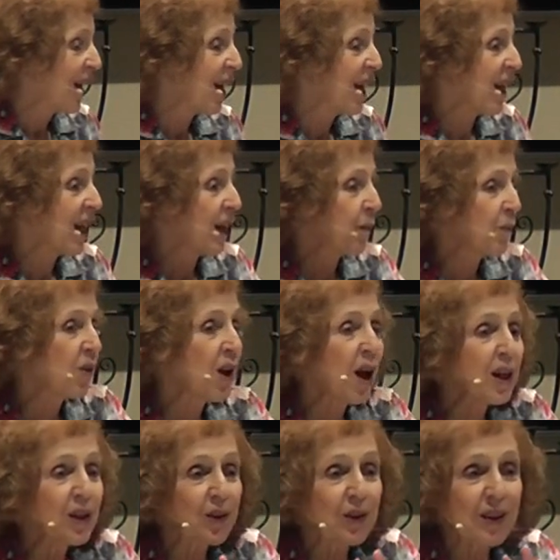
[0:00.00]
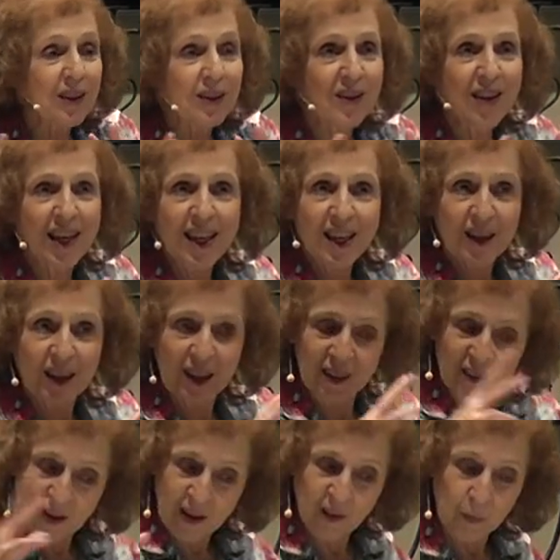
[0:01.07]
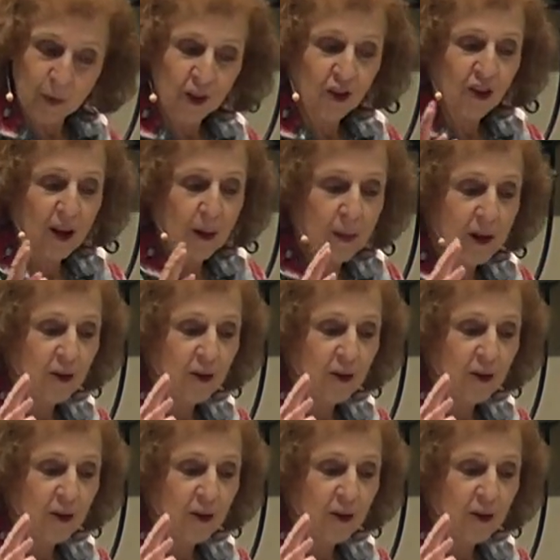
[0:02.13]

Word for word: And I'm not going to take as much time.